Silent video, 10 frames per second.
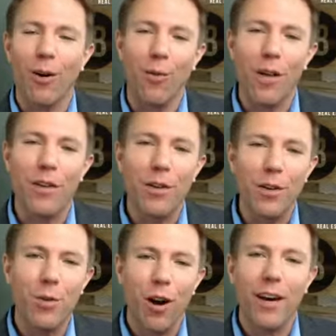or whether
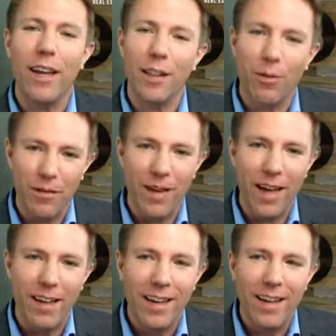you are a Hillary
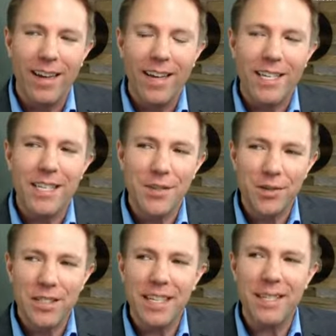fan, it's
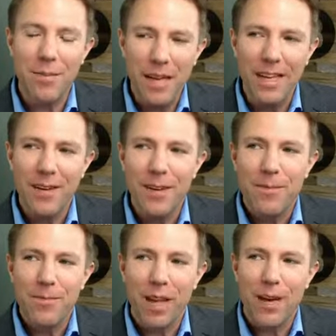interesting to me.
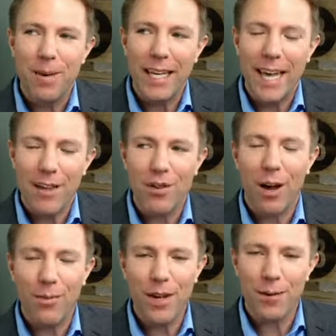Um, and occasionally
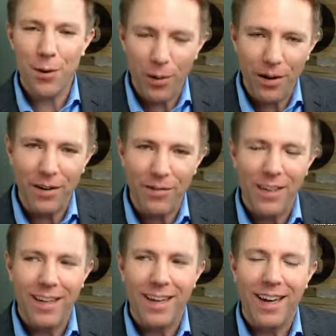I'll be on Twitter.
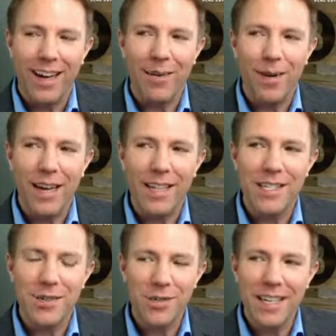Um, and it's
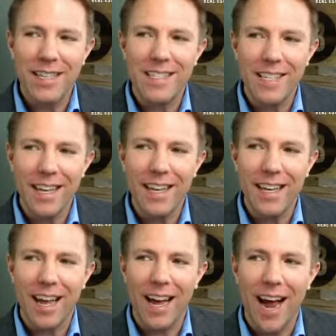interesting to
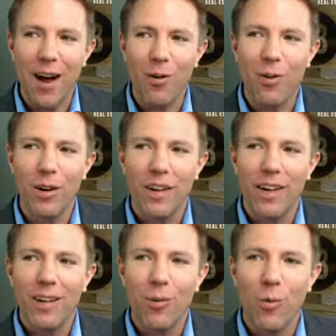see how,
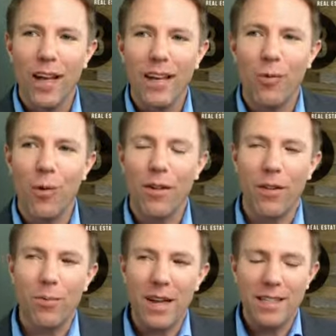when whether
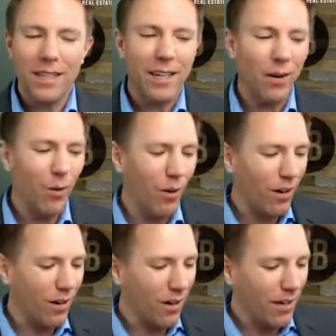the president
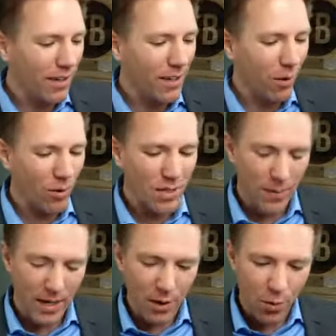or Clinton or
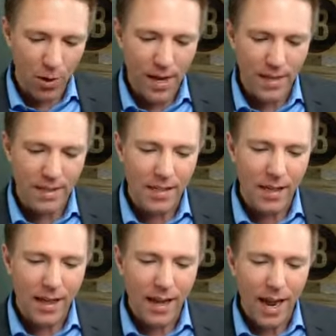somebody tweets,
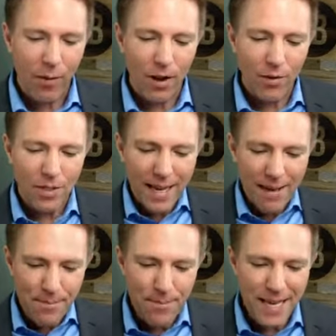how there's
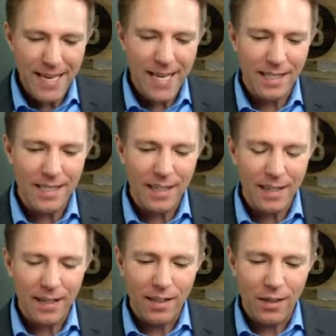immediate
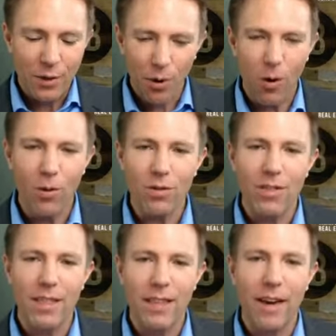
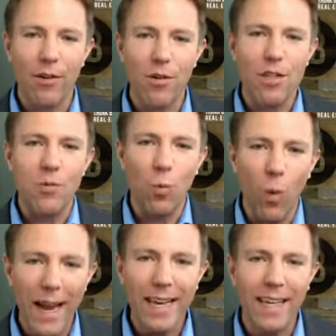trolls that are just
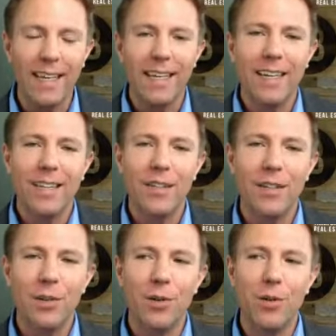waiting
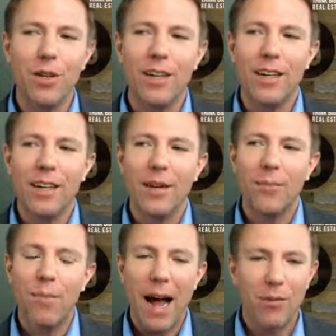to
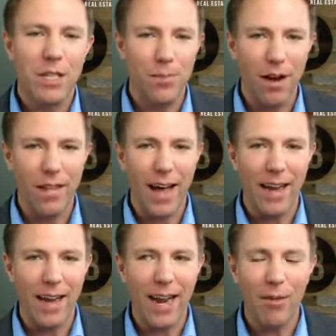pounce upon
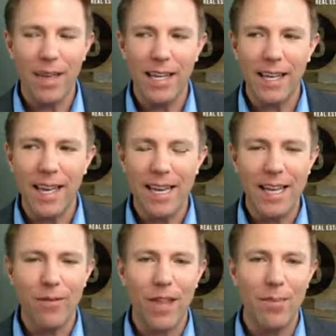that. And I don't think
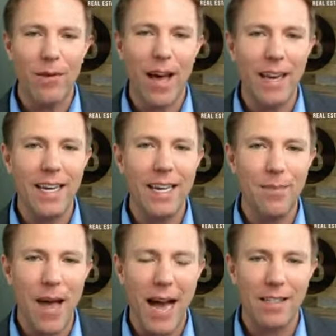any of them have had any
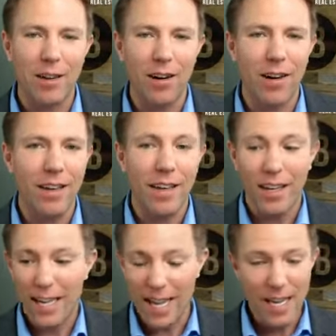impact on
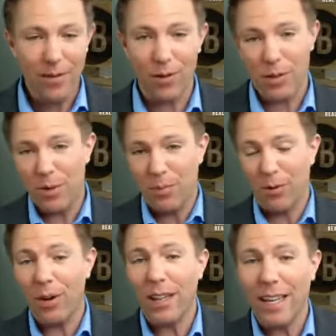any of those
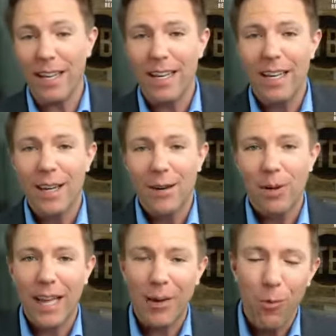people really,
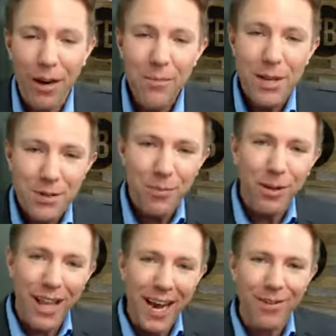but like, what a
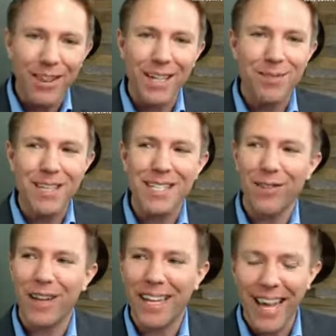miserable life. I thought to
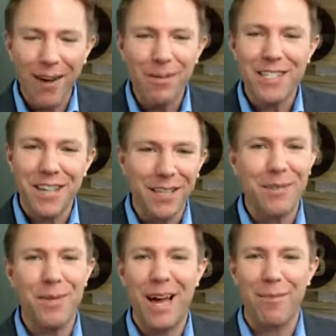myself, like, it would suck
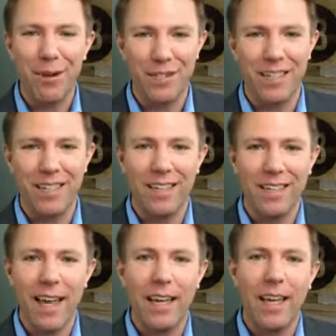to be that person.
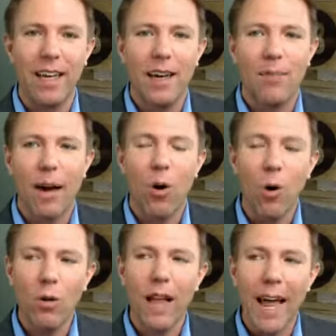Like, I agree.
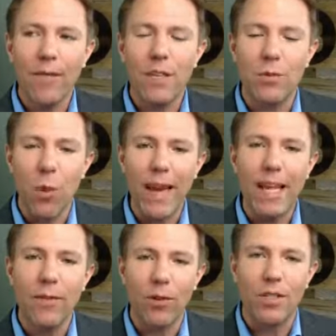My whole life is
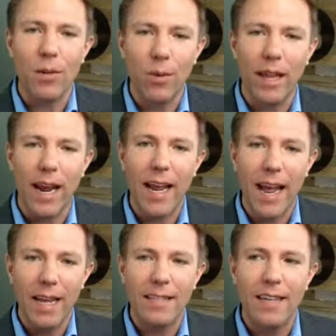waiting for someone that I
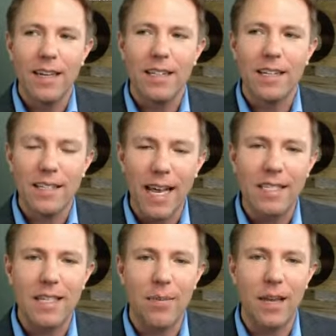hate to
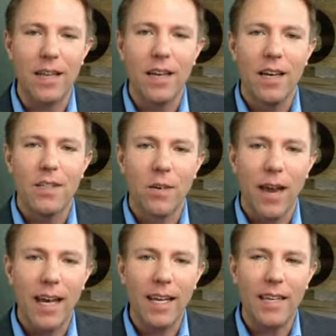say something so
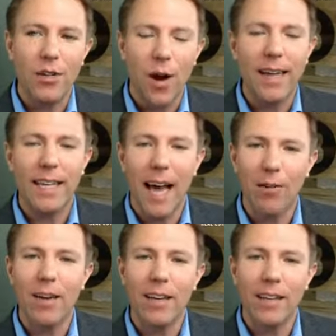that I can try and
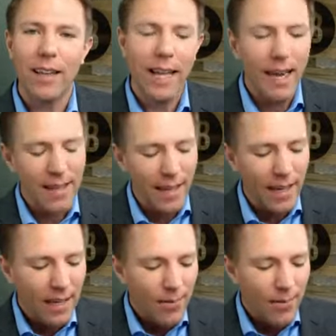counter it. Like, and I think